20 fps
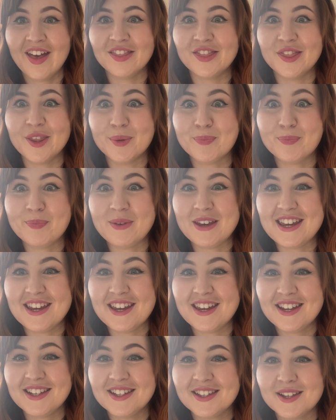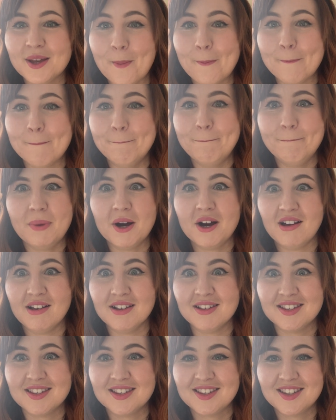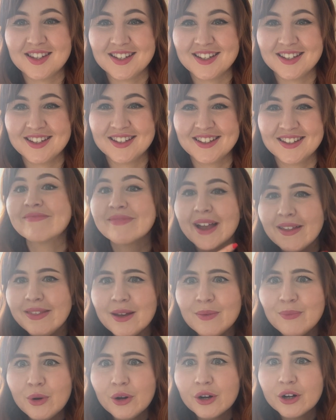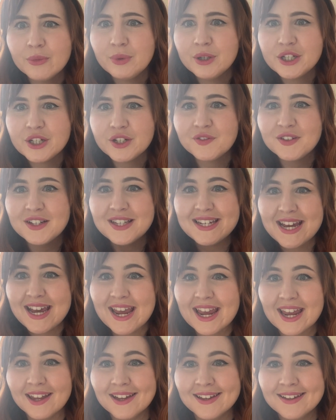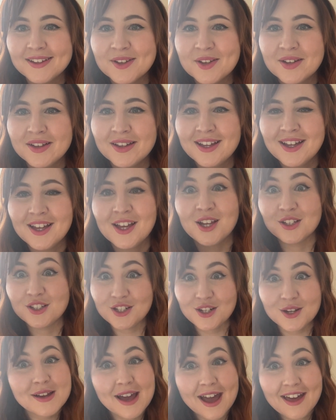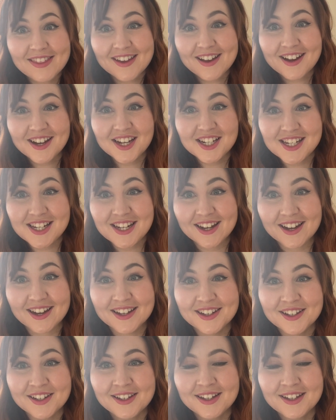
The bees buzzed. And then what could we do for D? Do you get the idea?